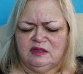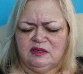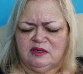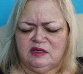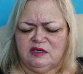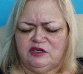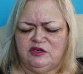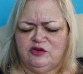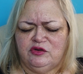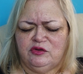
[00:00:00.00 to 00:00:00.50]

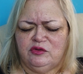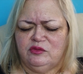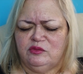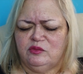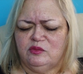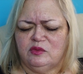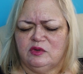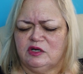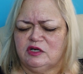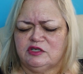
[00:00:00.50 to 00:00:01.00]
I don't
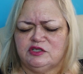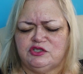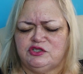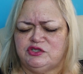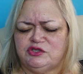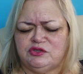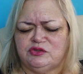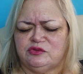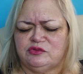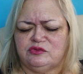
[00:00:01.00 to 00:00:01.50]
want
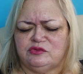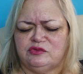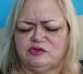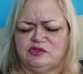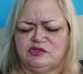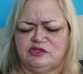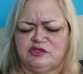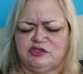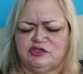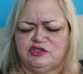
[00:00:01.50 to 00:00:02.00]
you
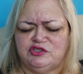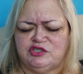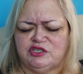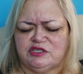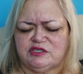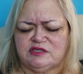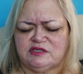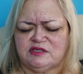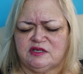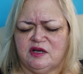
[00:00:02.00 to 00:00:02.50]
to
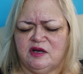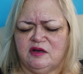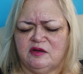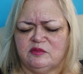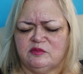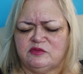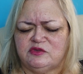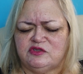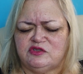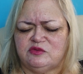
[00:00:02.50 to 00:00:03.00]
just
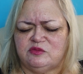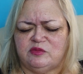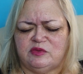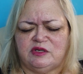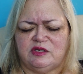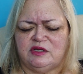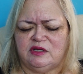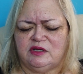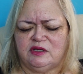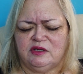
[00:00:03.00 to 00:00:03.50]
come to
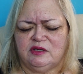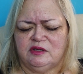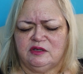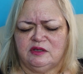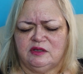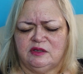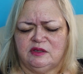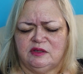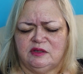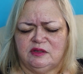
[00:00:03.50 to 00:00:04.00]
me
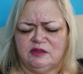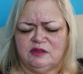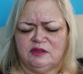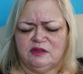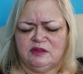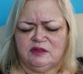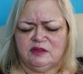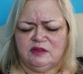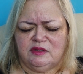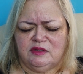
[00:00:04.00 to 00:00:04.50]

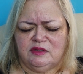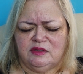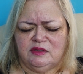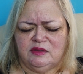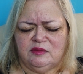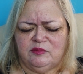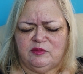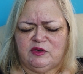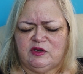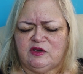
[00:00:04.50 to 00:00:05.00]

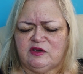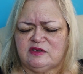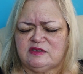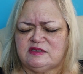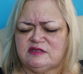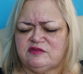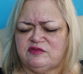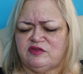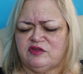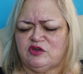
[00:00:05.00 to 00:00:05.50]

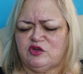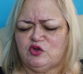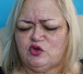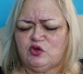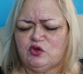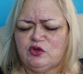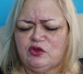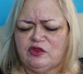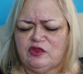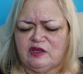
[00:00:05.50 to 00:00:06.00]
because of the
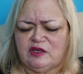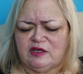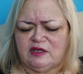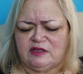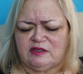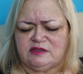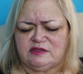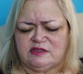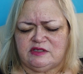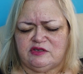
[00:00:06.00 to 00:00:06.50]
good
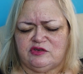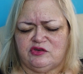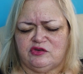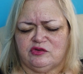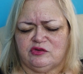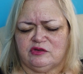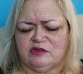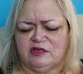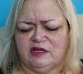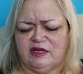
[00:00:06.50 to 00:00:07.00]
things in
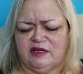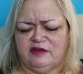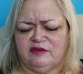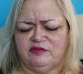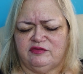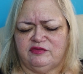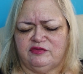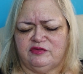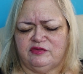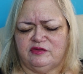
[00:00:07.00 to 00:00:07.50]
your
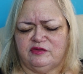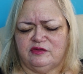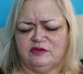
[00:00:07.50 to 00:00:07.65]
life.